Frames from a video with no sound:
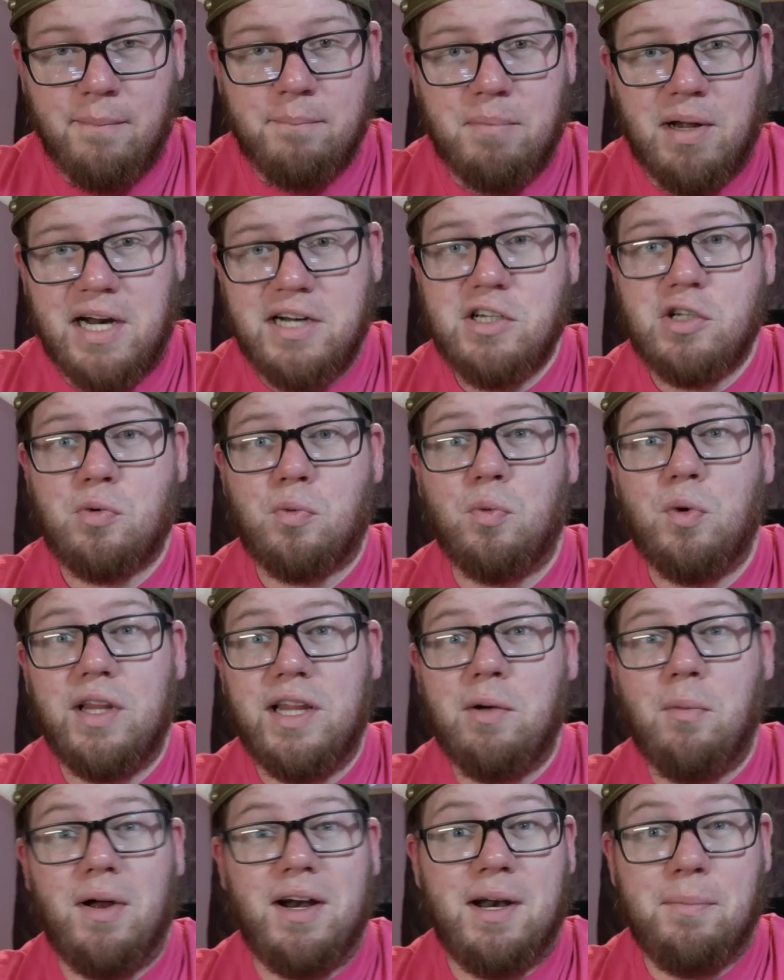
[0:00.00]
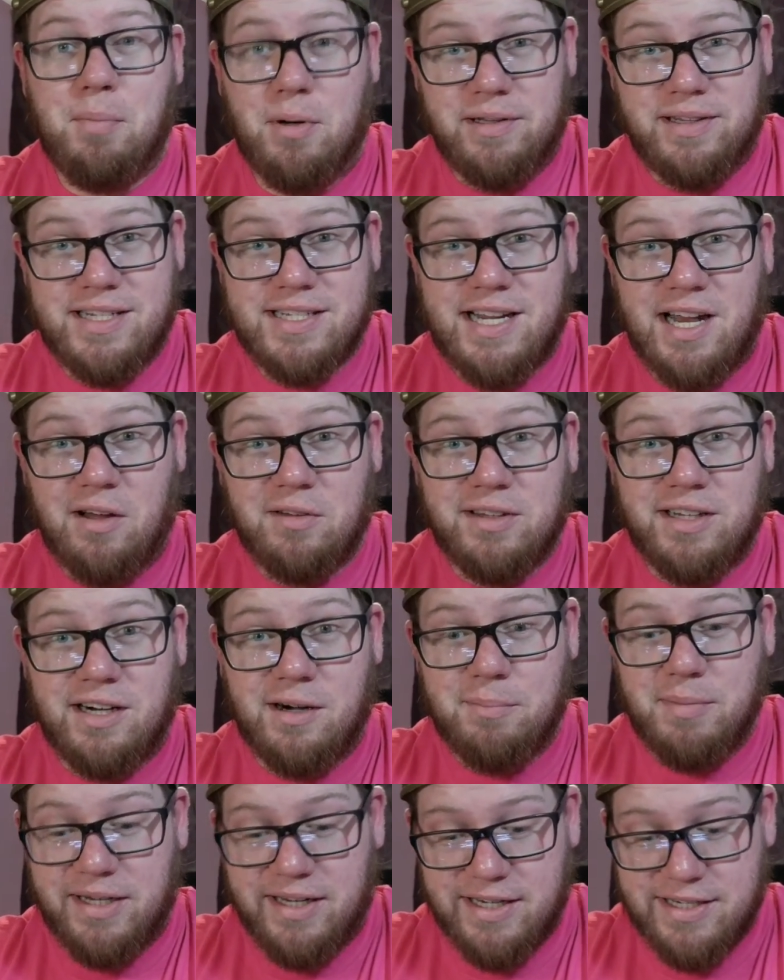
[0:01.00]
But I just really wanted to put this out
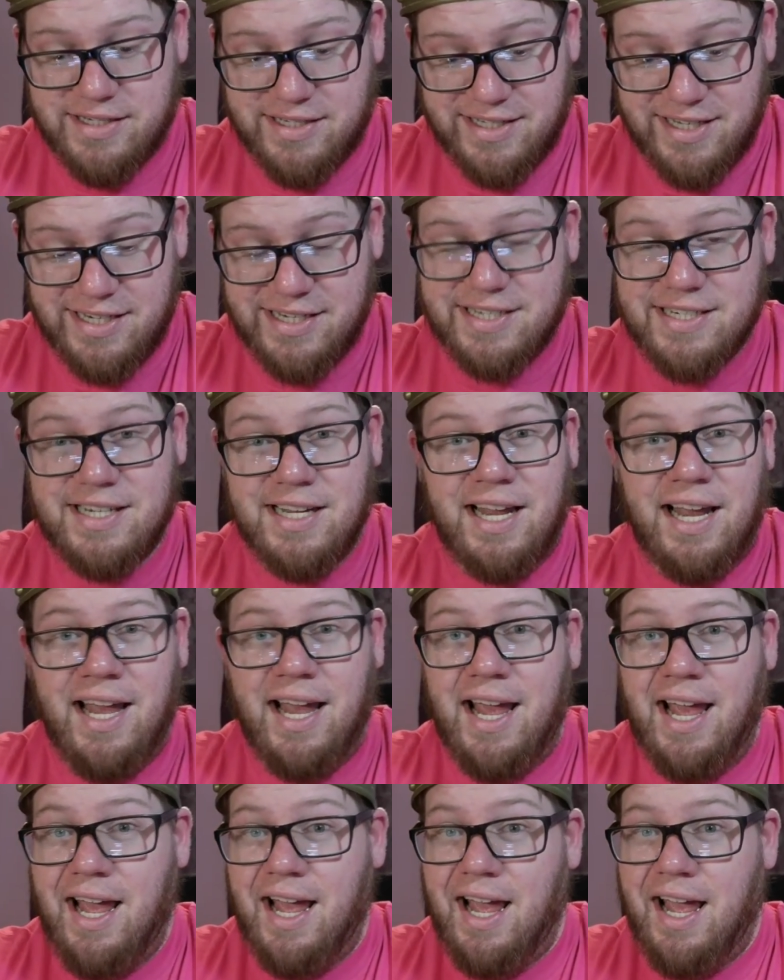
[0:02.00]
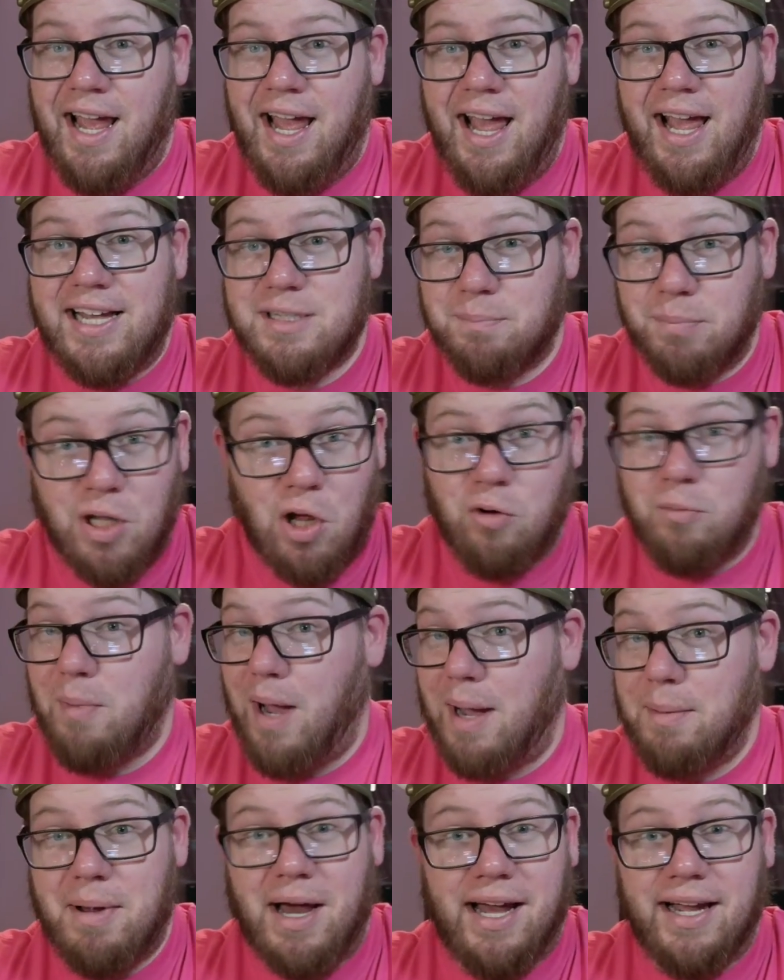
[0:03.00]
there because this has blown
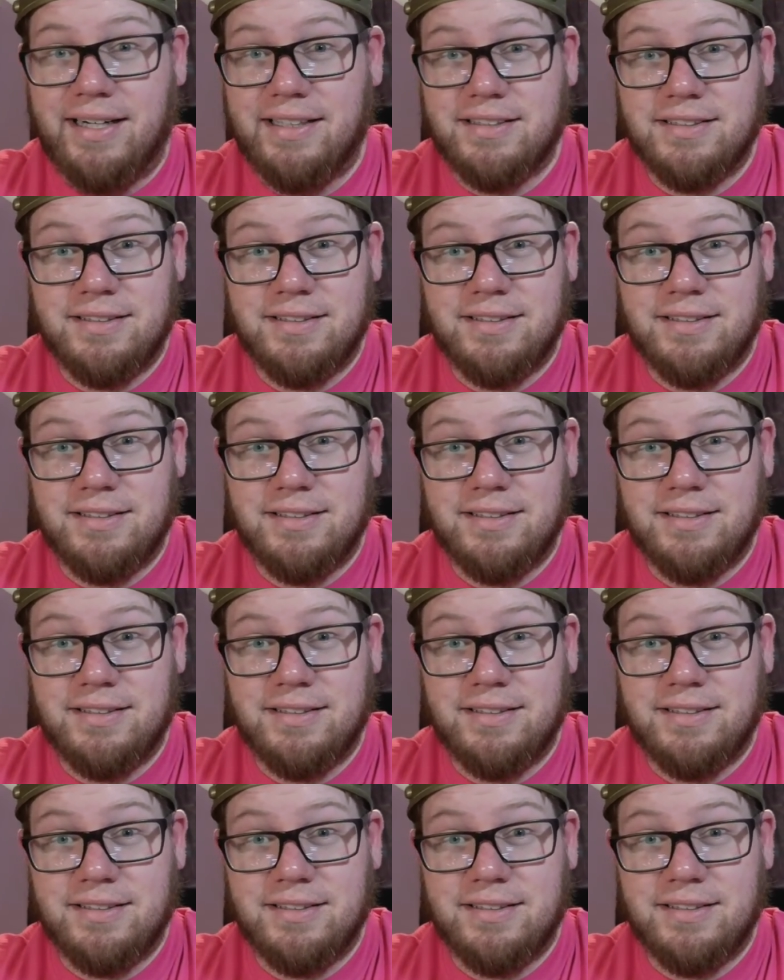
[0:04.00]
my mind.